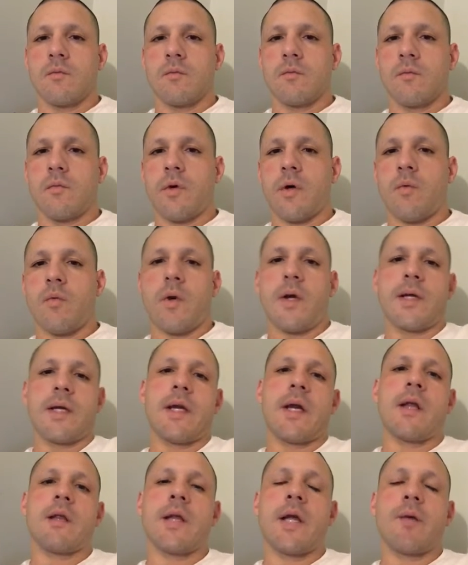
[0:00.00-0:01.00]
why
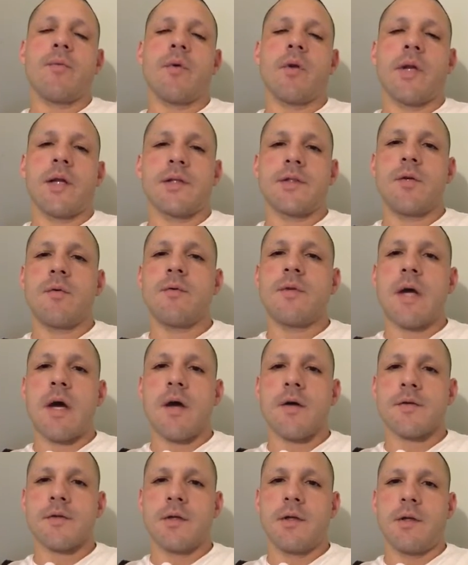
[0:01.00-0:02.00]
can't I label it like
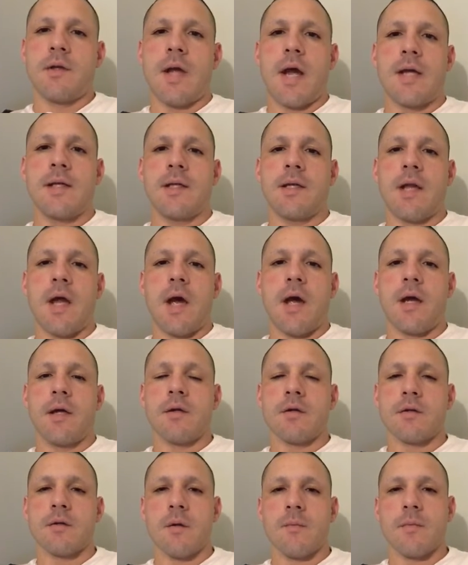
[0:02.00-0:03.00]

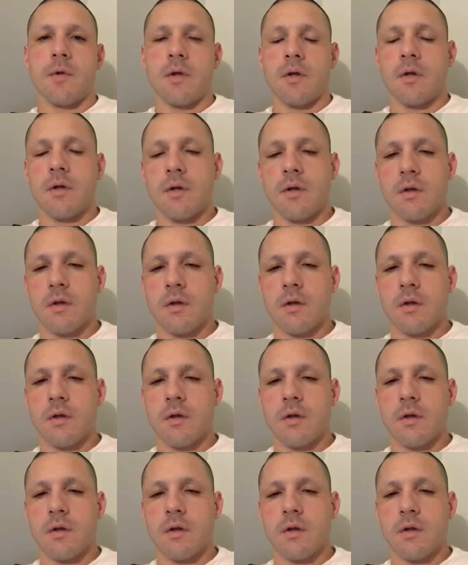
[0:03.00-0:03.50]
2099 or something?